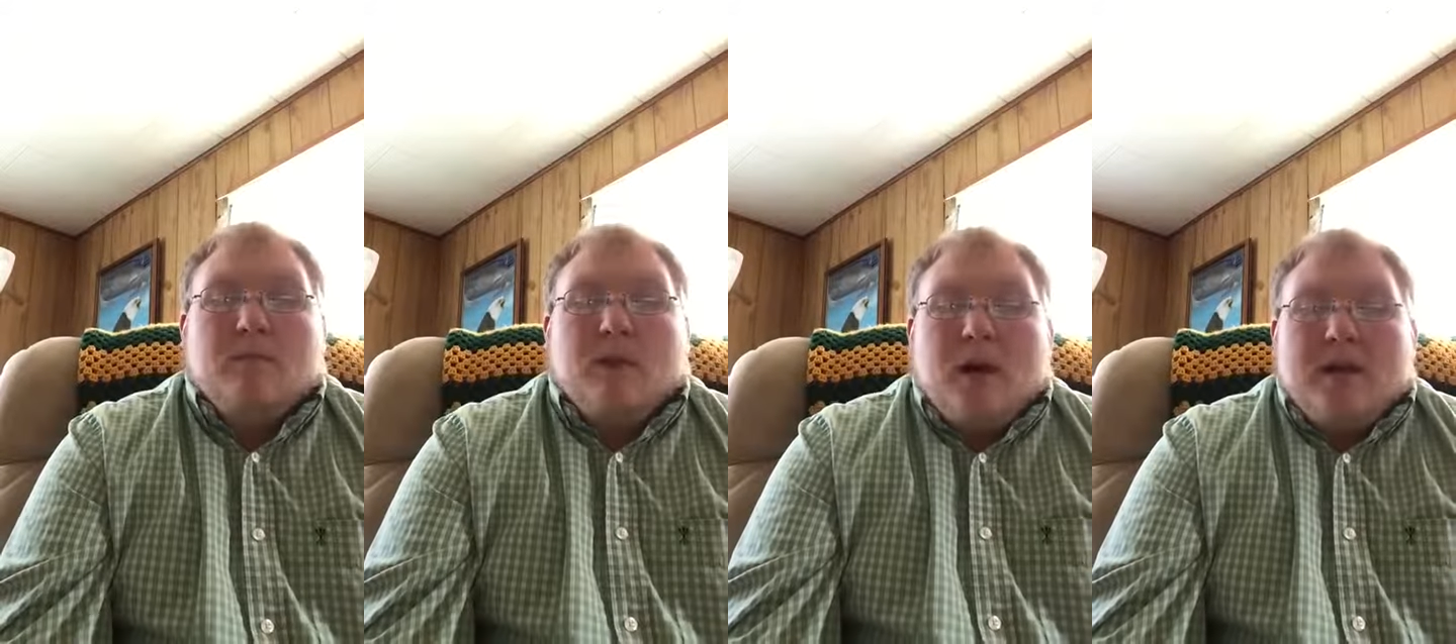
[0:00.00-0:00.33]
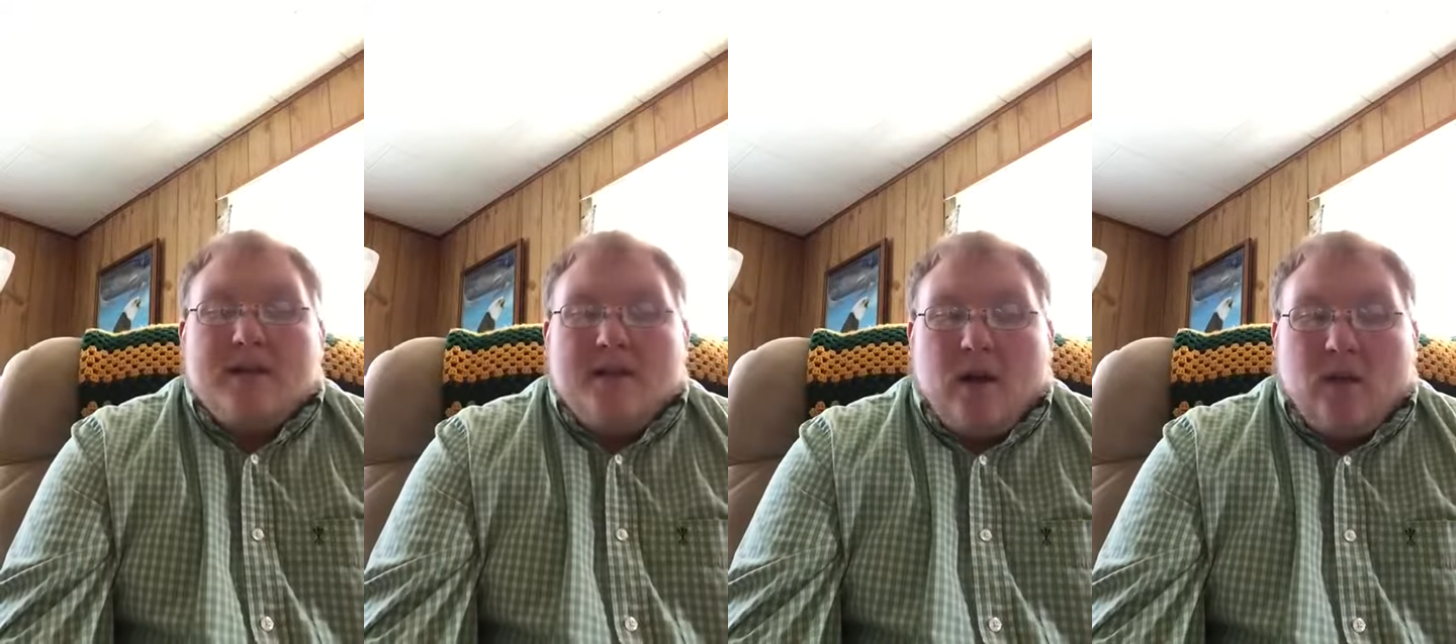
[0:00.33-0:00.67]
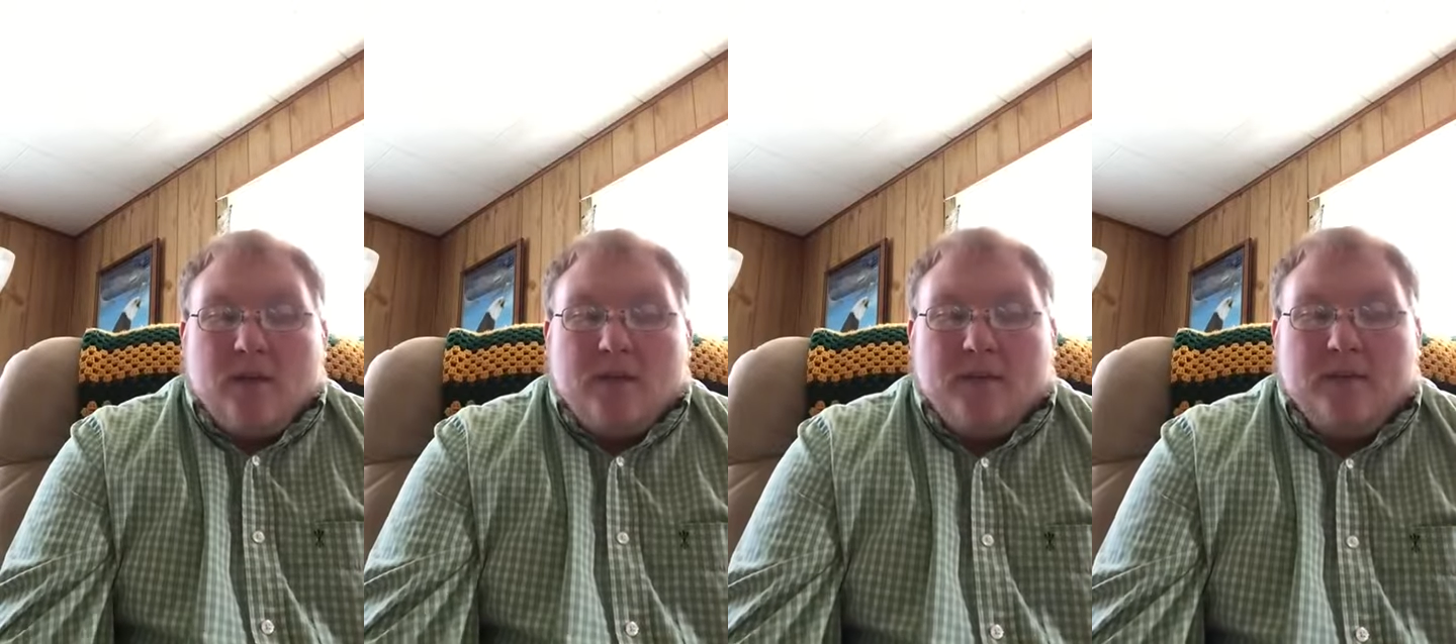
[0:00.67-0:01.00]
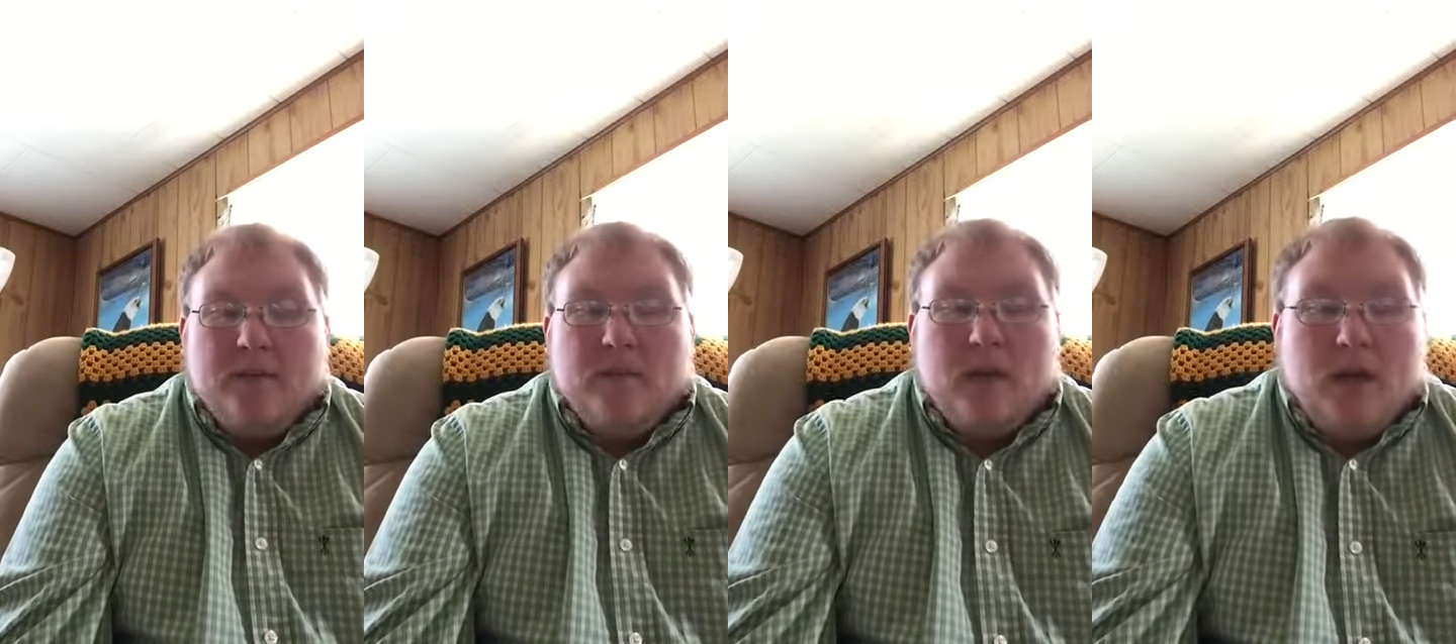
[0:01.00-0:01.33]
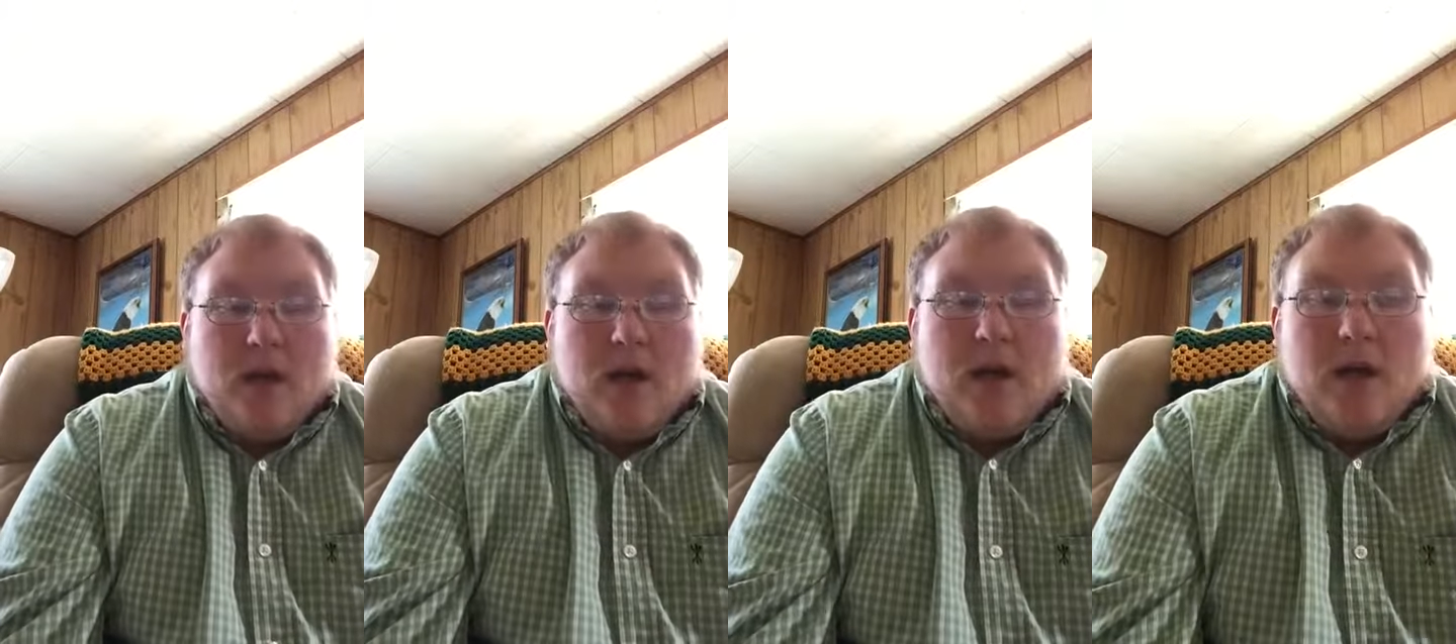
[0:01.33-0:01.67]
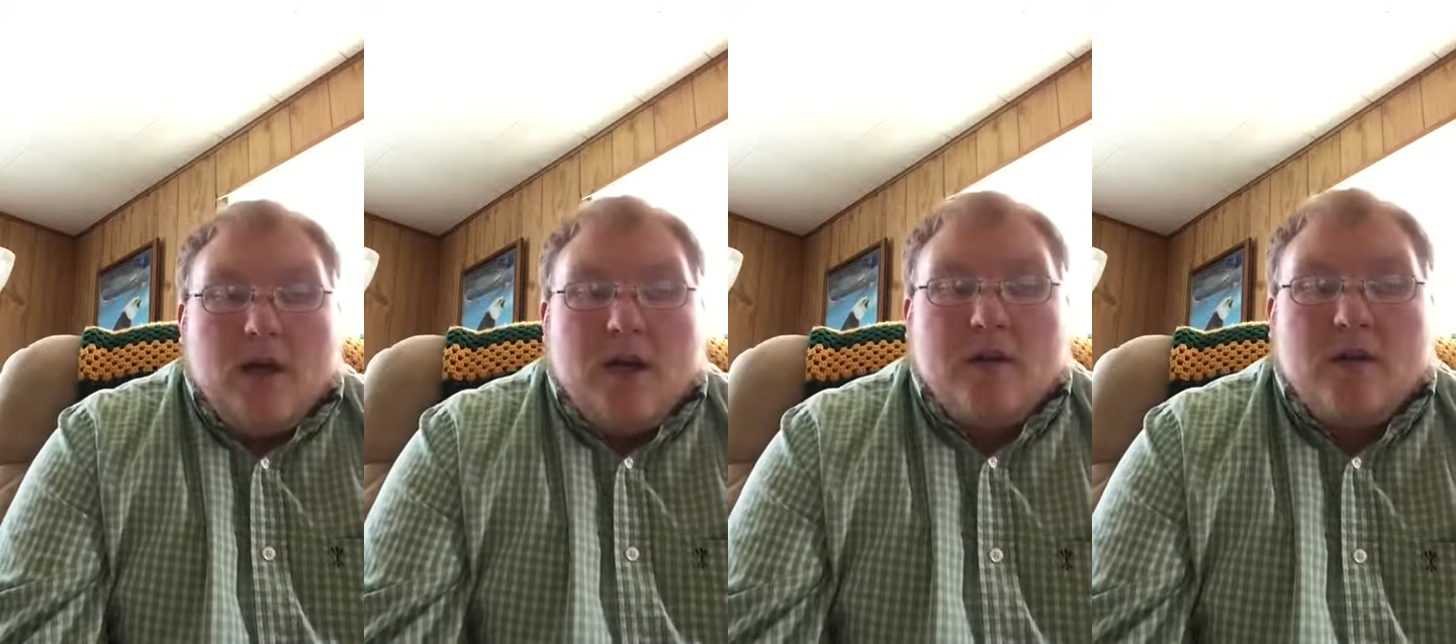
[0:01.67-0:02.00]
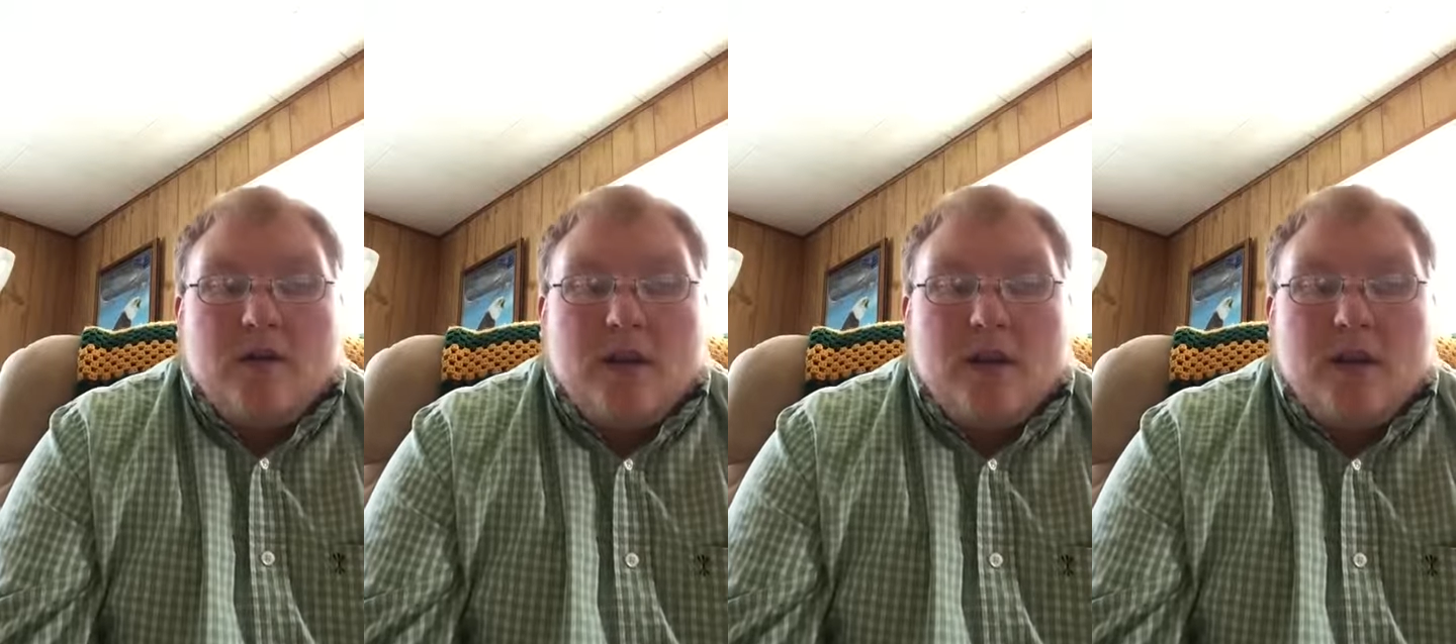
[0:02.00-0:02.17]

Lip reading: Blind self. These are